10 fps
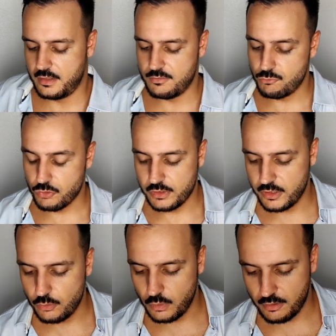I
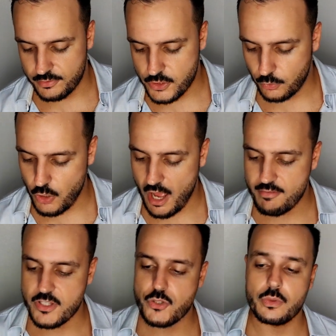really love. So you
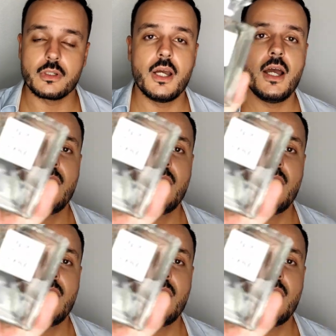have this one.